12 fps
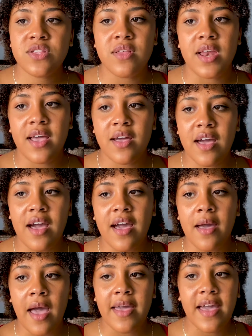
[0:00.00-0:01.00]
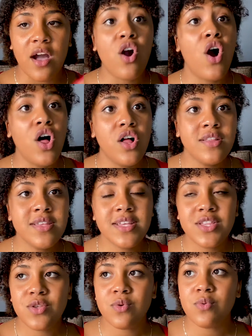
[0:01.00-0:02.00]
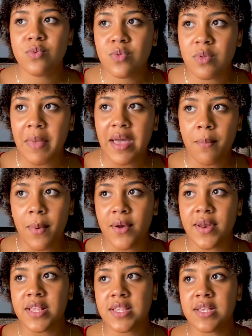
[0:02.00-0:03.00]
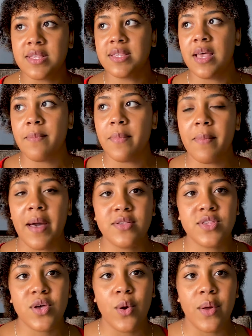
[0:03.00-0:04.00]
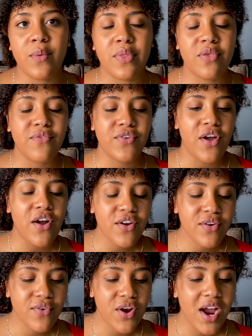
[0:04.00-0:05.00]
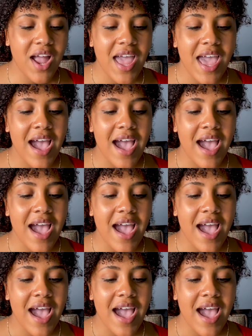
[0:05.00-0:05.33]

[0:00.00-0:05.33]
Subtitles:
So then I get called to the makeup artist because I'm about to go in with the photographer,